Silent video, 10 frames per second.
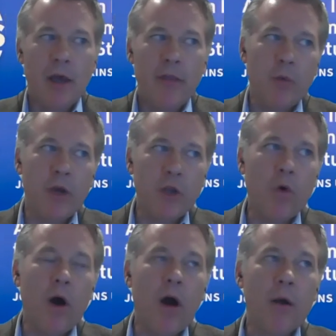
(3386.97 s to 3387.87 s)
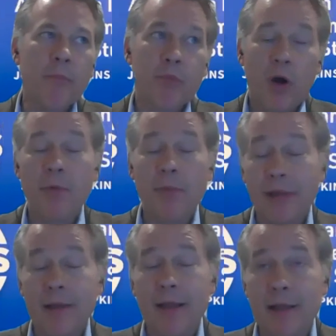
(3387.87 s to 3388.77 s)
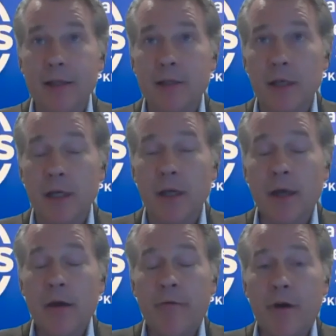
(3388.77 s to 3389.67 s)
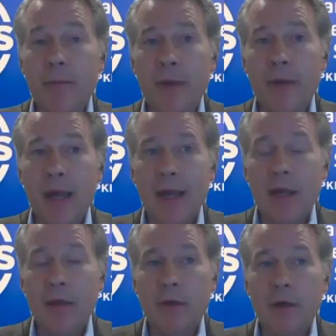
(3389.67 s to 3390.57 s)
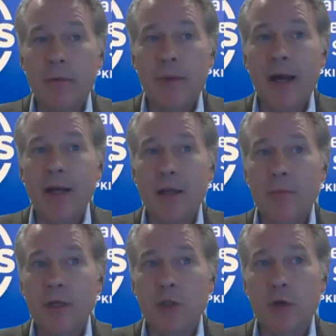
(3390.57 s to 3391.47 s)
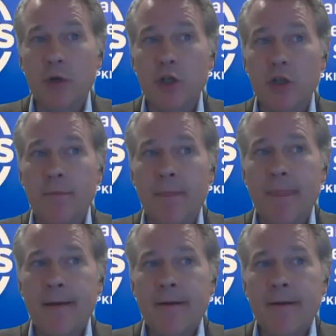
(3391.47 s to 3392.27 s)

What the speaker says: I think what you are probably likely to see from a Biden administration